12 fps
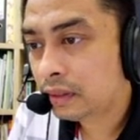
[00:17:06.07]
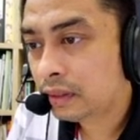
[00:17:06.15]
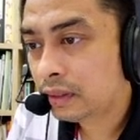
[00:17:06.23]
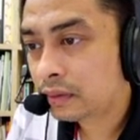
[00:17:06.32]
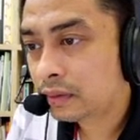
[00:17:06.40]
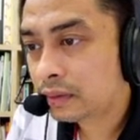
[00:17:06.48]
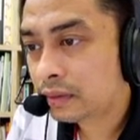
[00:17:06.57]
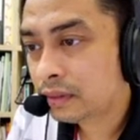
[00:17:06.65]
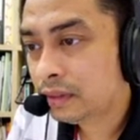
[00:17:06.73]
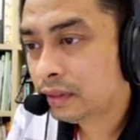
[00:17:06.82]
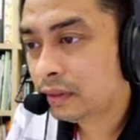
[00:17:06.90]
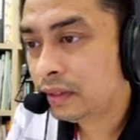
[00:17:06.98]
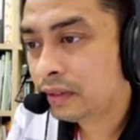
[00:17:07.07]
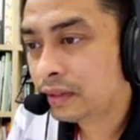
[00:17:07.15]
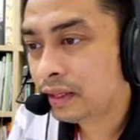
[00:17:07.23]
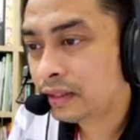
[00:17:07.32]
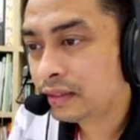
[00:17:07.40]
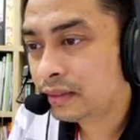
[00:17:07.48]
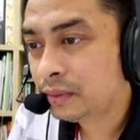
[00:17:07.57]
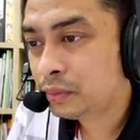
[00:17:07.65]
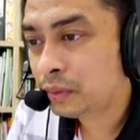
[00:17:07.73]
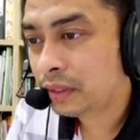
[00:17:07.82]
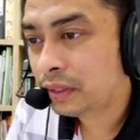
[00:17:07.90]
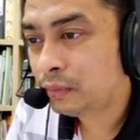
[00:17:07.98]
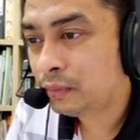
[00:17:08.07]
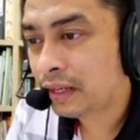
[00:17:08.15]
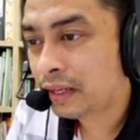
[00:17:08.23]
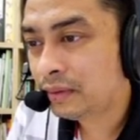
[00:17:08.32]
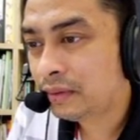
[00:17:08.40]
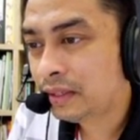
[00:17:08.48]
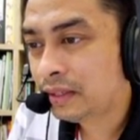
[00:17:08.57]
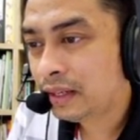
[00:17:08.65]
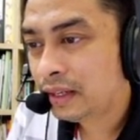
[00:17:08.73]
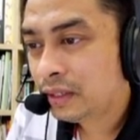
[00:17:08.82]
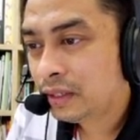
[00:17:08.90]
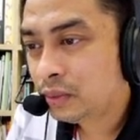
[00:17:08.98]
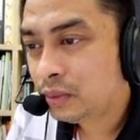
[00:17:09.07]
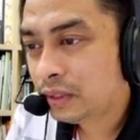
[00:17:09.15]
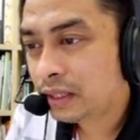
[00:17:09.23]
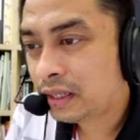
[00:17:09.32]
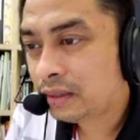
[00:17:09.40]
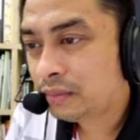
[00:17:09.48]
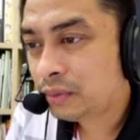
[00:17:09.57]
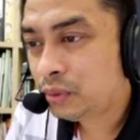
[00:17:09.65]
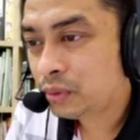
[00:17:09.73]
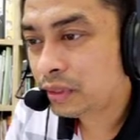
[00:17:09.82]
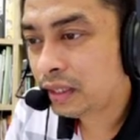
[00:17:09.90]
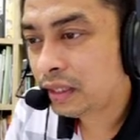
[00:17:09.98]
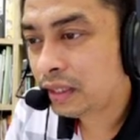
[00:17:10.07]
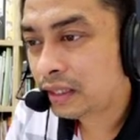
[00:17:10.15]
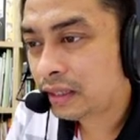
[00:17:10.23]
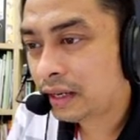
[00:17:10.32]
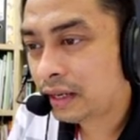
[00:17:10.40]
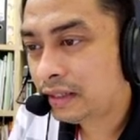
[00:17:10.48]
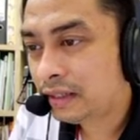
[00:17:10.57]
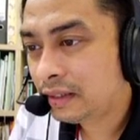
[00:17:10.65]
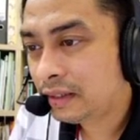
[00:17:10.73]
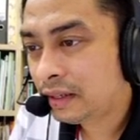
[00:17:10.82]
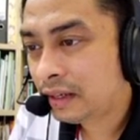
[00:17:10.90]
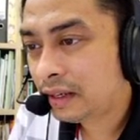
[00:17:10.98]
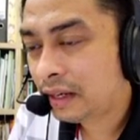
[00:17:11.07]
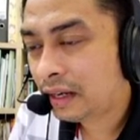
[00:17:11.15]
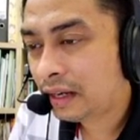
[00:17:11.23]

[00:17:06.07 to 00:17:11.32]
you cannot. You only connected with one line only. So you can choose another line